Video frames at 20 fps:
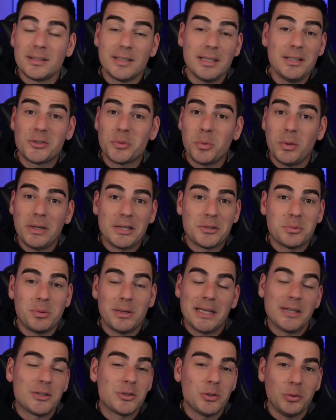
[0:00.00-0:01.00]
since twenty
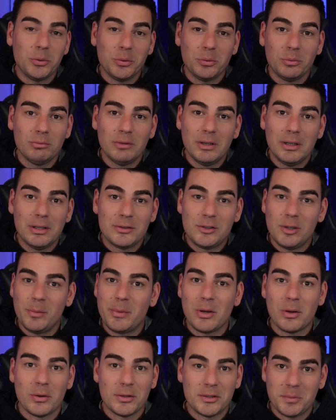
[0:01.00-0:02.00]
twenty-two, to
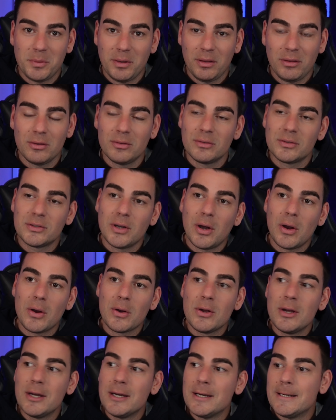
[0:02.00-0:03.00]
be honest with you.
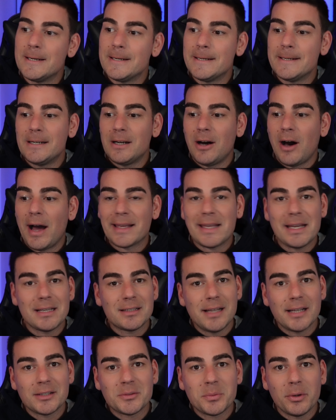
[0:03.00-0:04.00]
So I
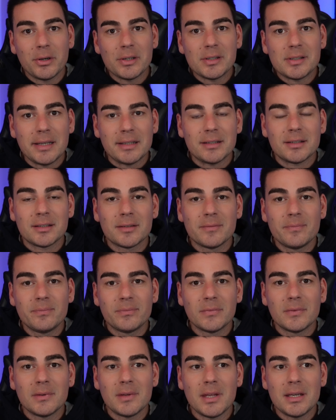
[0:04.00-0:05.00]
guess that's where it sits.
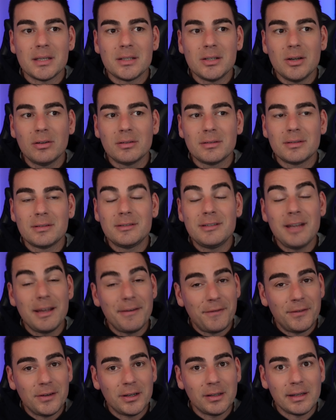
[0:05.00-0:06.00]
He's not
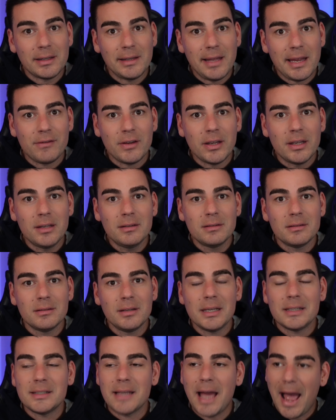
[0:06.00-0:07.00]
definitely leaving.
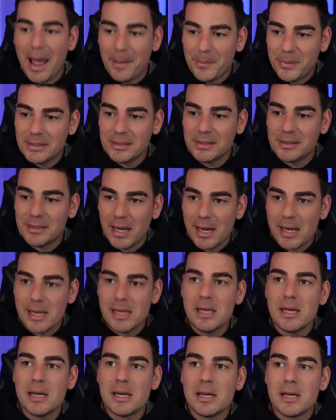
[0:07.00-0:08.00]
He's happy to
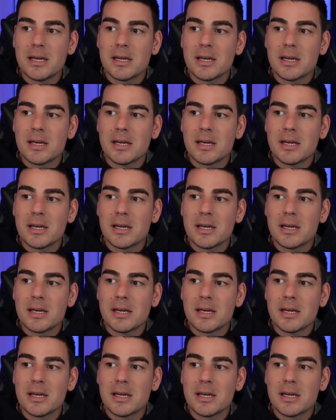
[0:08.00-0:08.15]
stay,